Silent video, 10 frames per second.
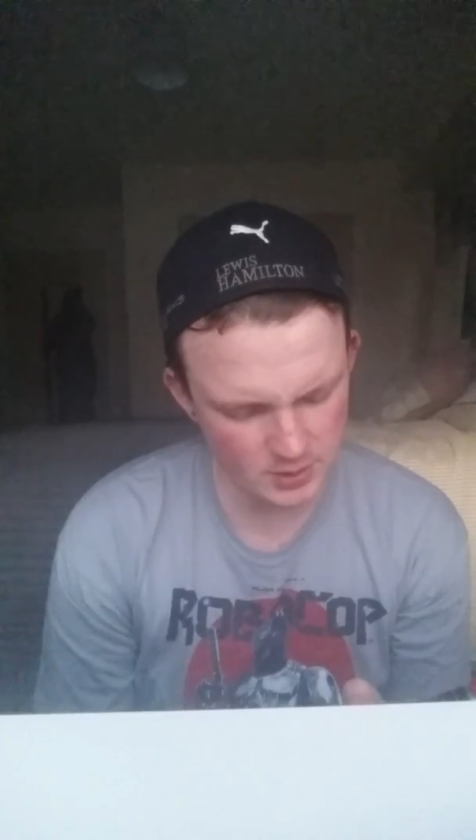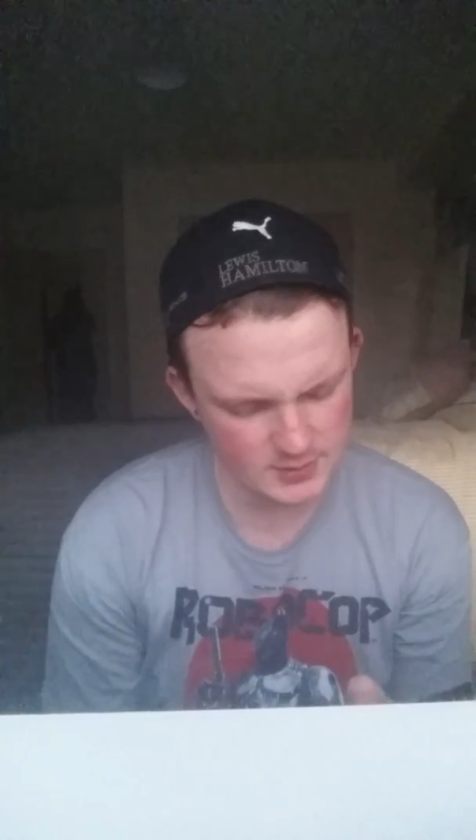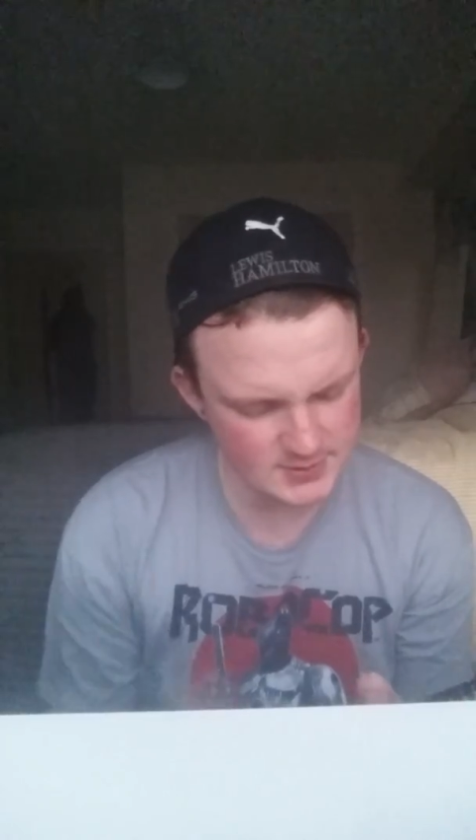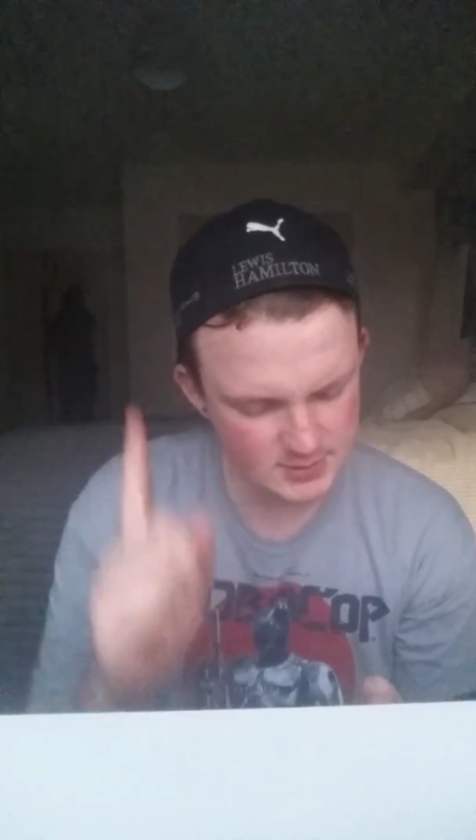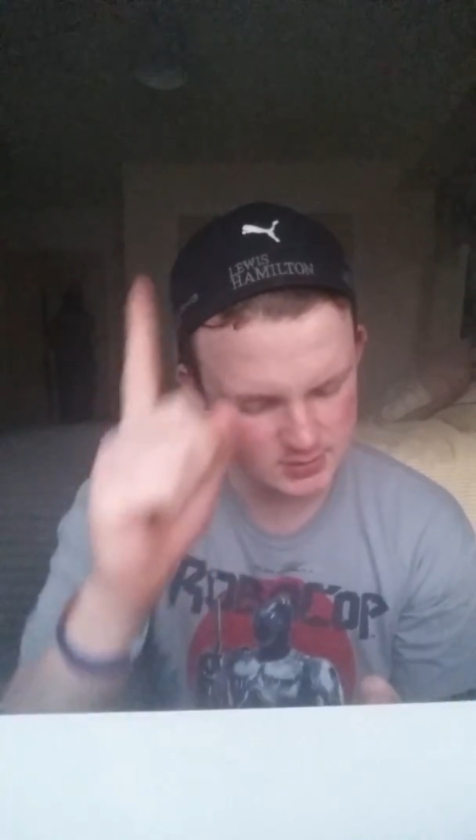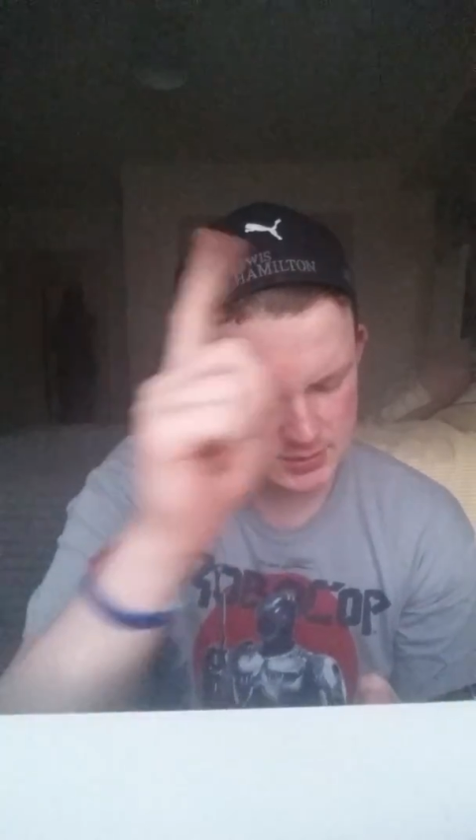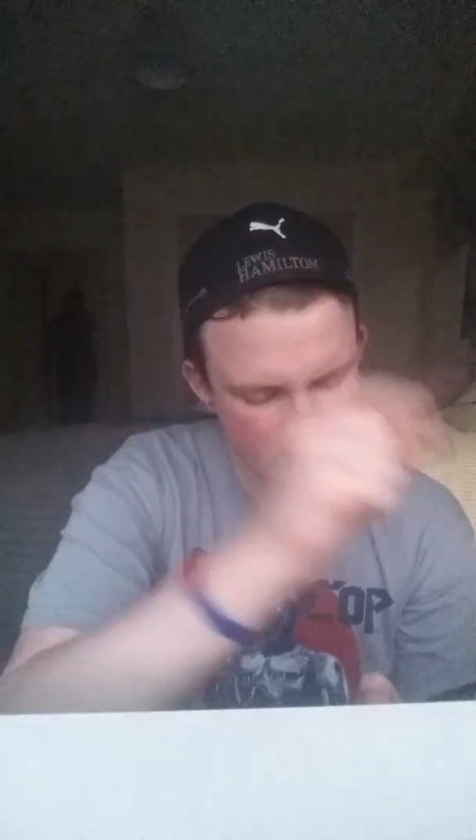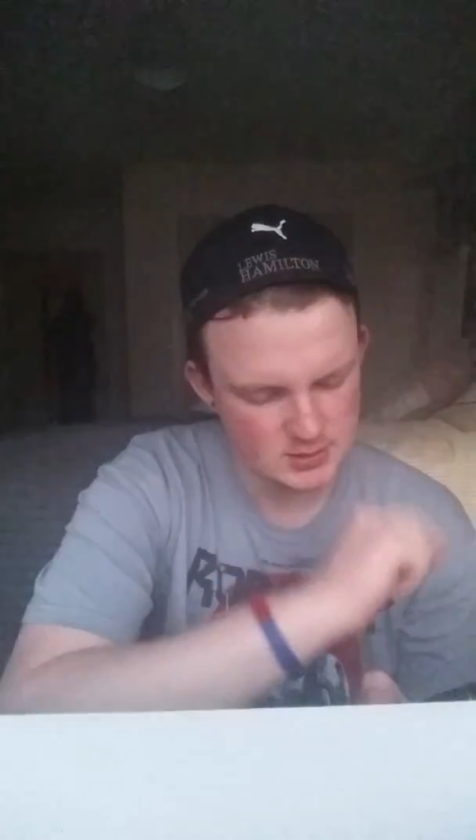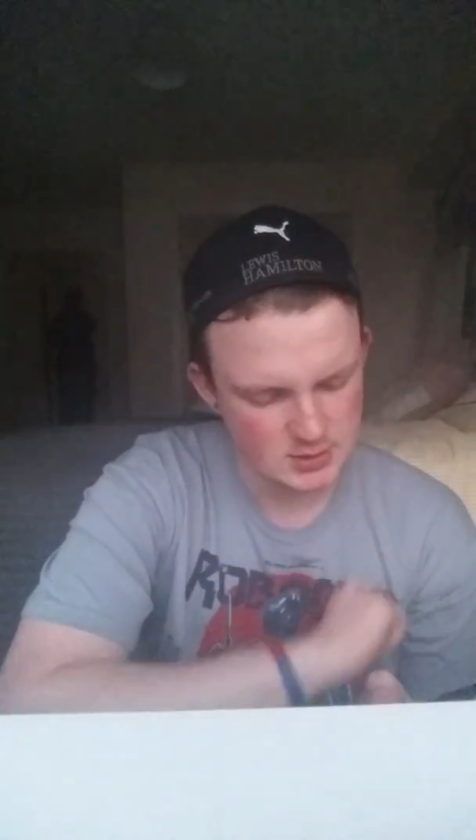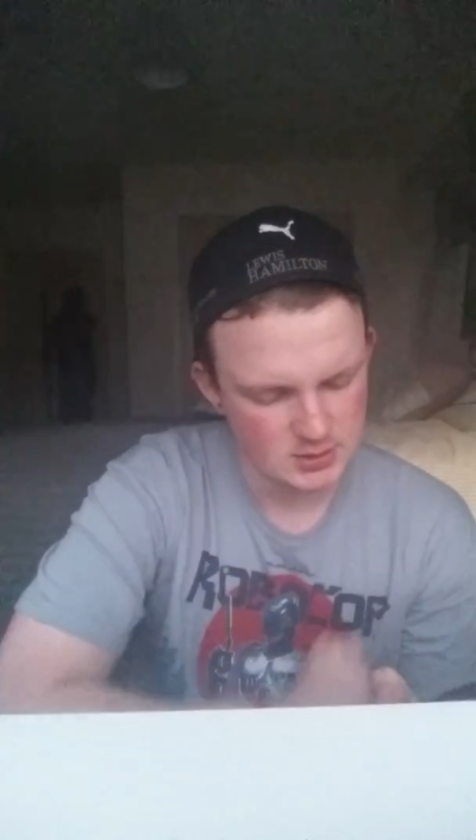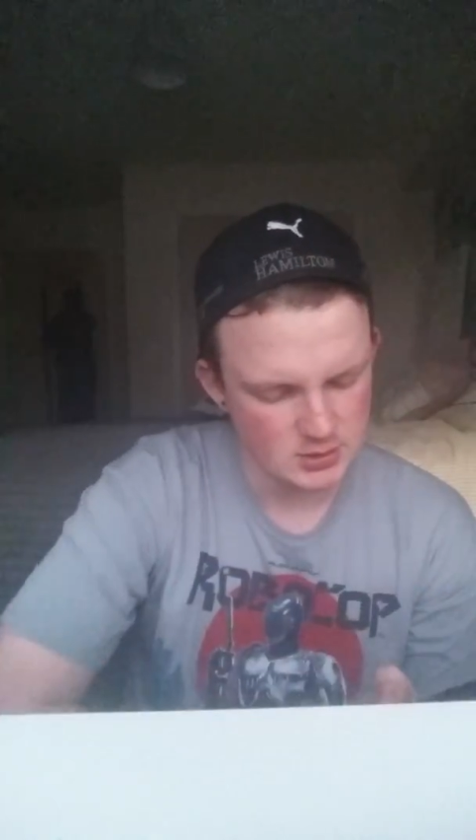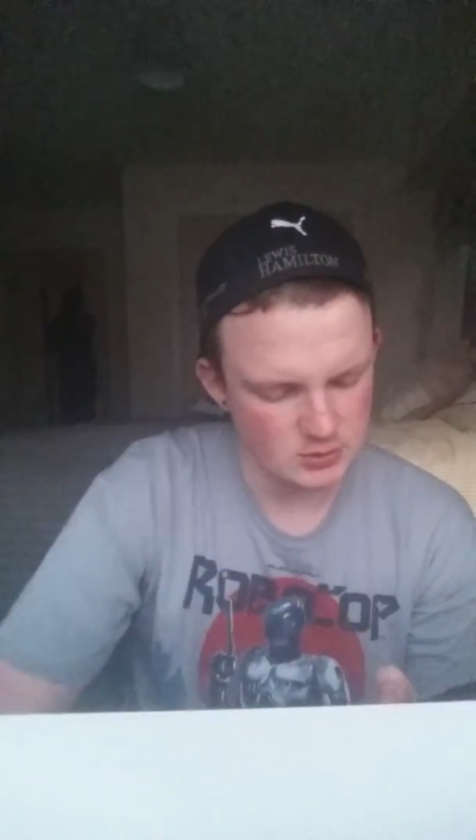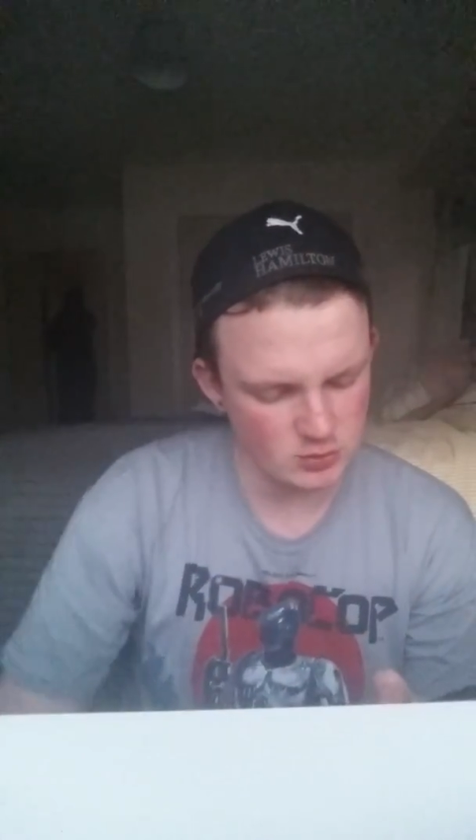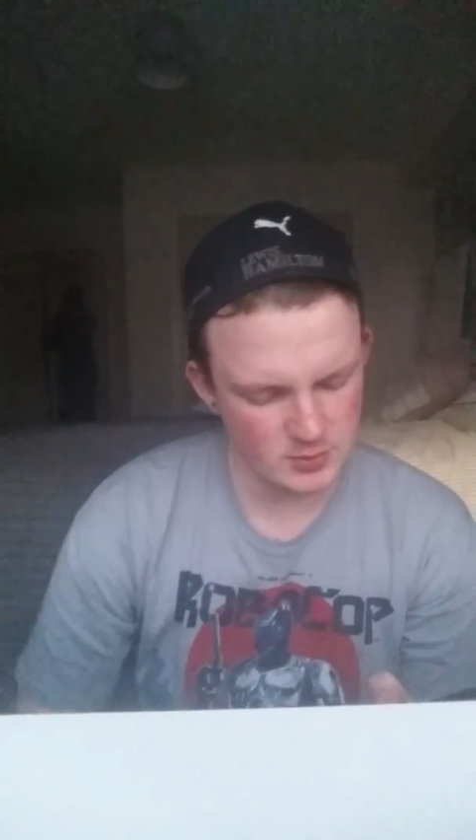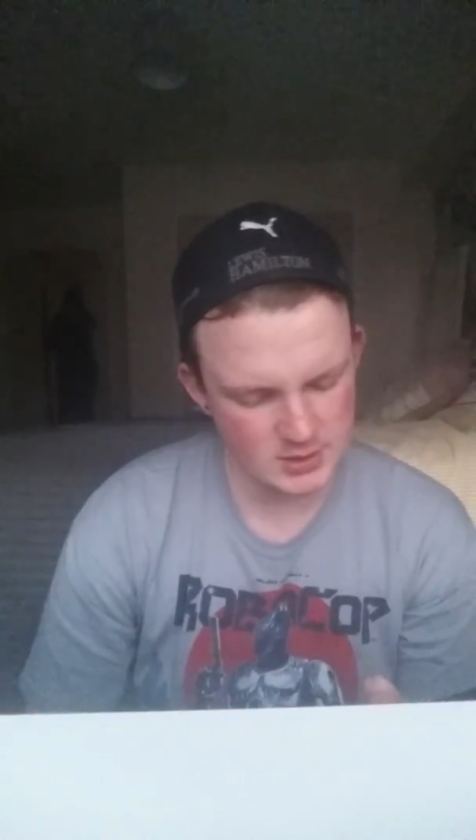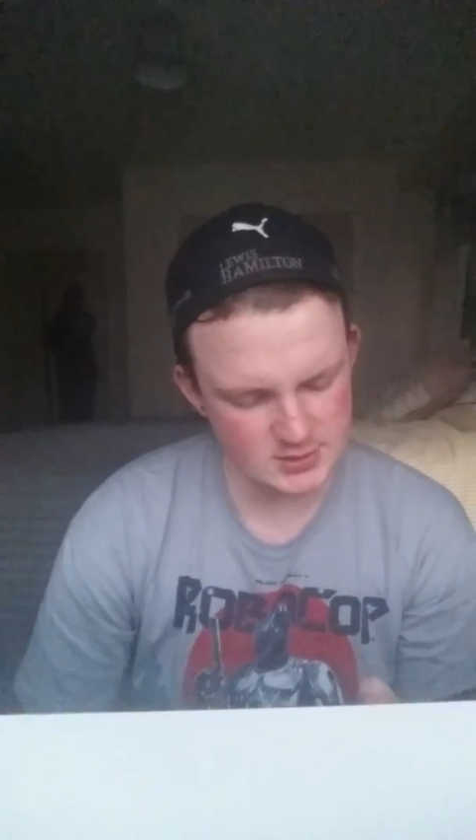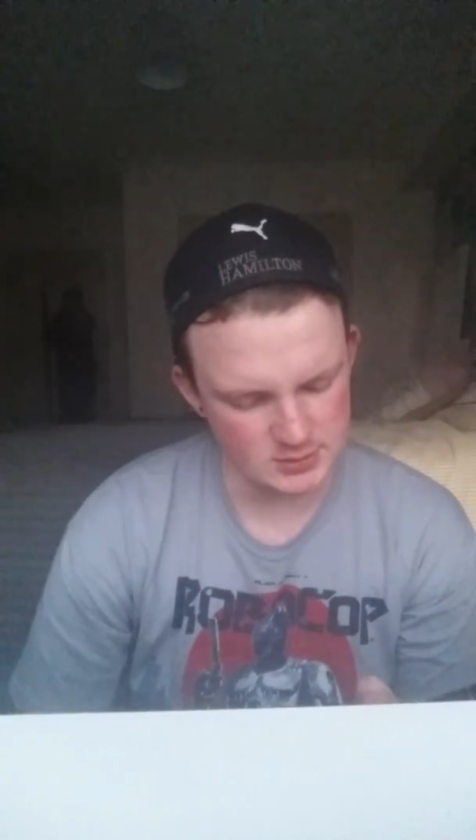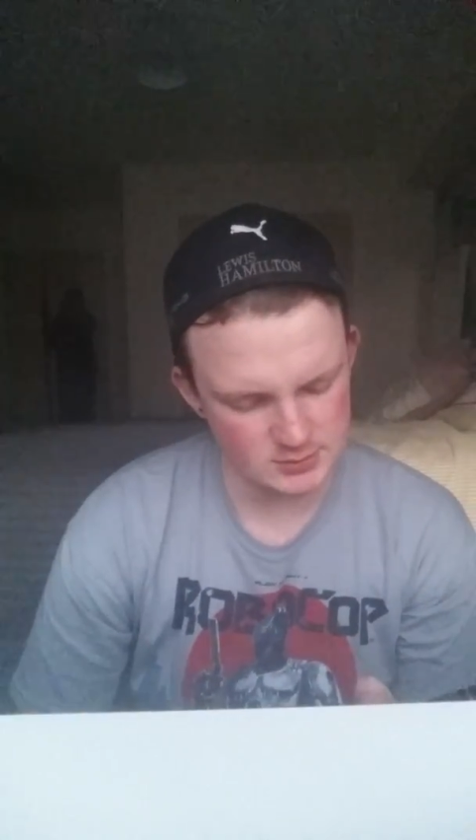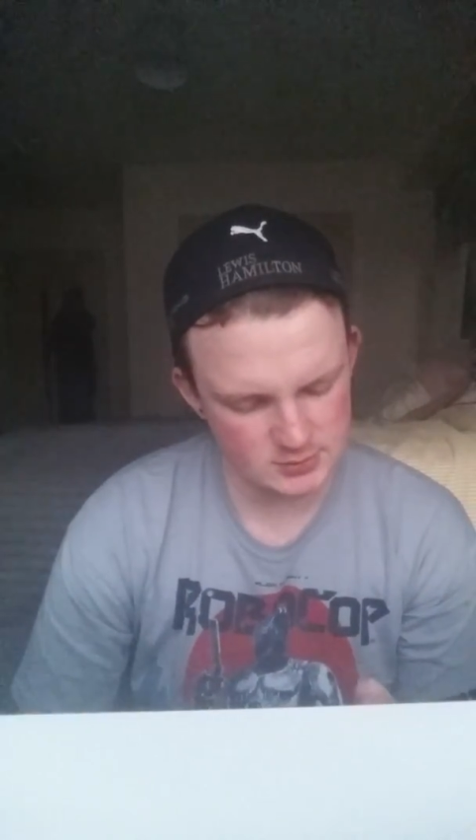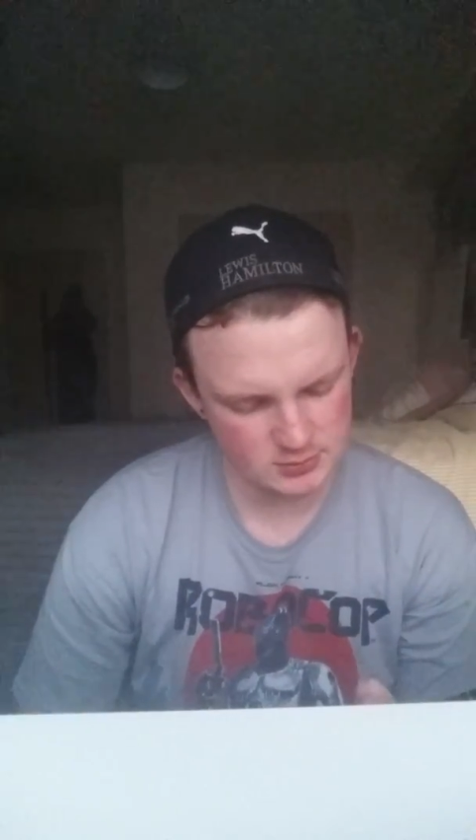But no
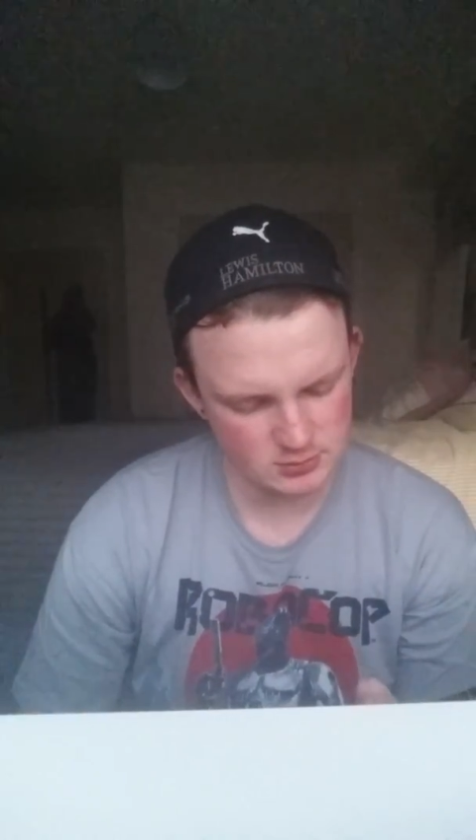matter,